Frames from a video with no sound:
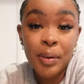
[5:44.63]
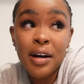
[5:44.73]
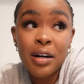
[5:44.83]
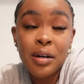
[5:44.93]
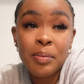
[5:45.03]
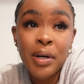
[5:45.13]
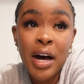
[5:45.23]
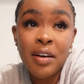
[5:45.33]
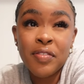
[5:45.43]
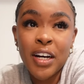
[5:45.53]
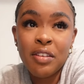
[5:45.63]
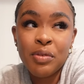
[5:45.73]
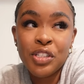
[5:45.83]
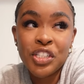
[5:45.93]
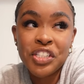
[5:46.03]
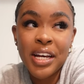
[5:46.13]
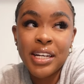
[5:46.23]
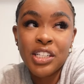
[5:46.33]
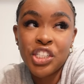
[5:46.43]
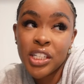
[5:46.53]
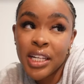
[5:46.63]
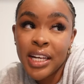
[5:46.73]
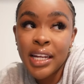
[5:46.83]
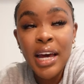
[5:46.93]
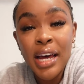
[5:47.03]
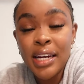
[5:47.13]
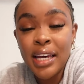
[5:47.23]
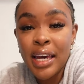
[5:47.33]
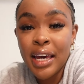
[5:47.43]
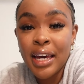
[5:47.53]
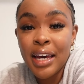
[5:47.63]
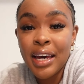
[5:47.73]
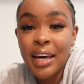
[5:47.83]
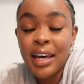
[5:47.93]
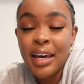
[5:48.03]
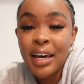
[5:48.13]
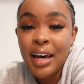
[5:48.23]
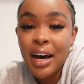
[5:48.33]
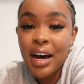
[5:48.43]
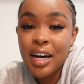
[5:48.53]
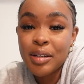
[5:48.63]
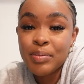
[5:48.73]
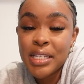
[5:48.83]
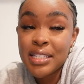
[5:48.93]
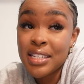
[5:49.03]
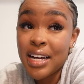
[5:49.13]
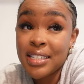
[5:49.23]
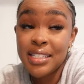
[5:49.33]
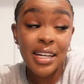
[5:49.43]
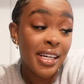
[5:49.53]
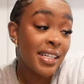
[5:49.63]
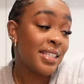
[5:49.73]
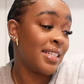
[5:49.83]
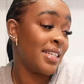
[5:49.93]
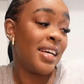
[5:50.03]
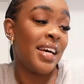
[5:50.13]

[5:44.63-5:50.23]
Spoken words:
I've kind of been just like chilling and editing since last night.